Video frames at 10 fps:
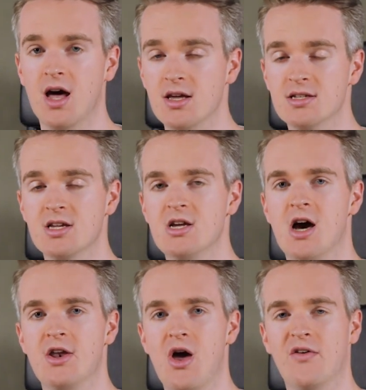colors,
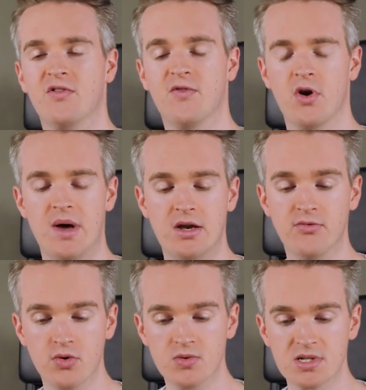I don't have to follow any
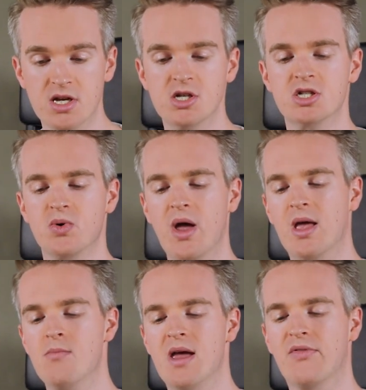rules, so I
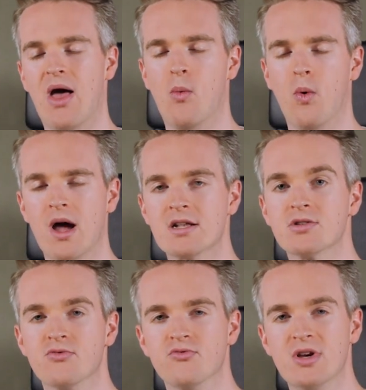can make that
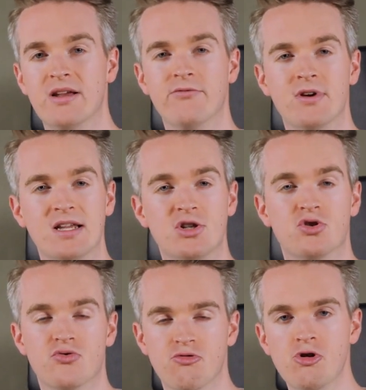white really, really,
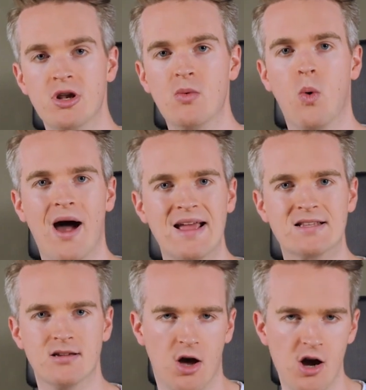truly
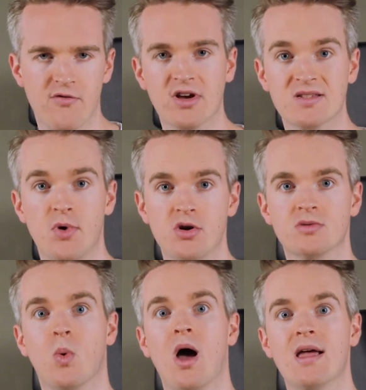white,
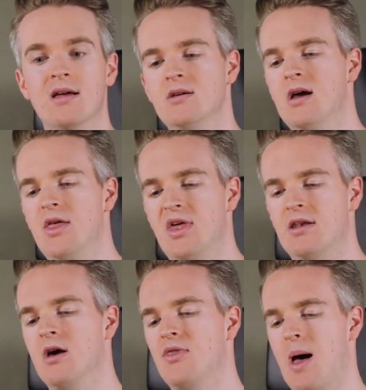overexposed white, and
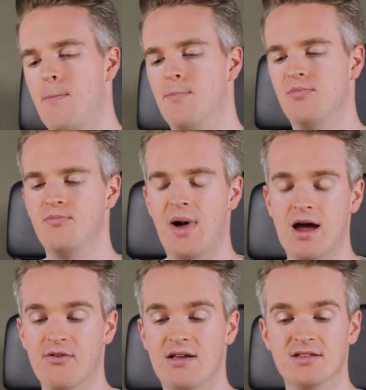then that
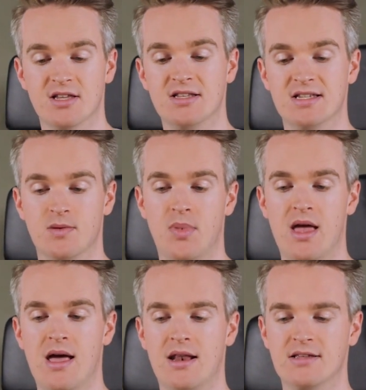background is going to
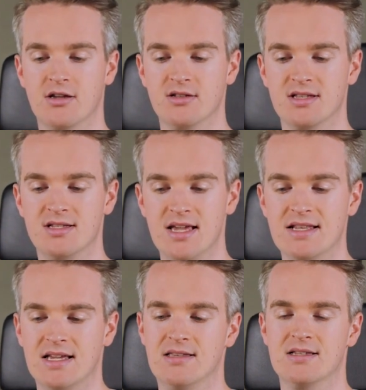disappear and it's going to
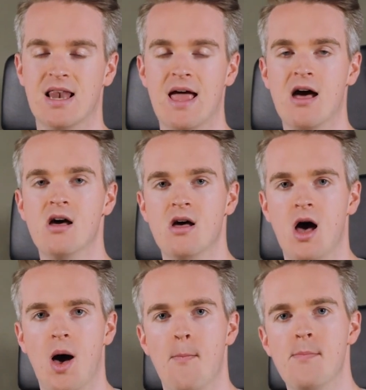sit in this layer
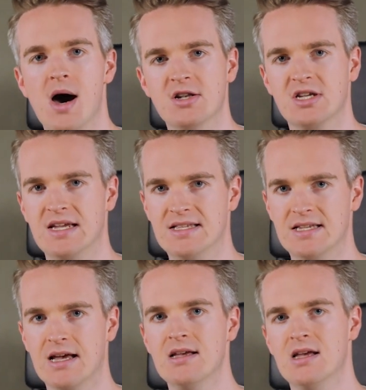much
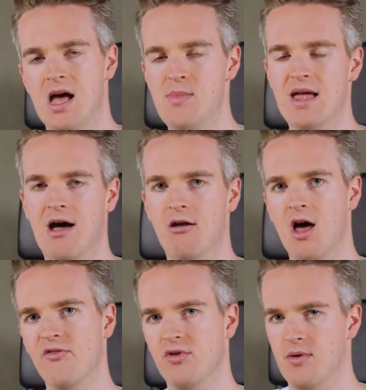easier and make our
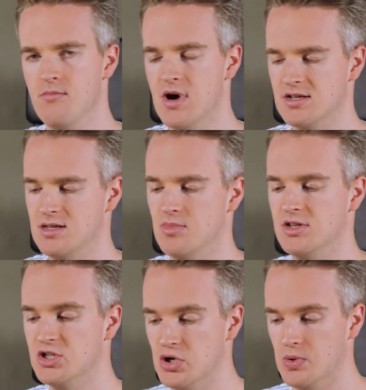life much simpler
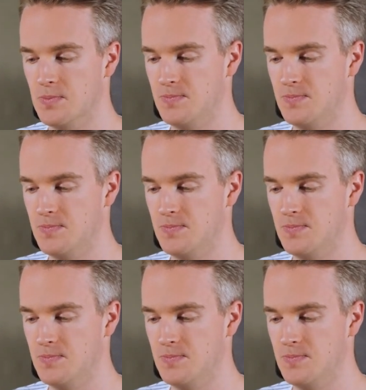too.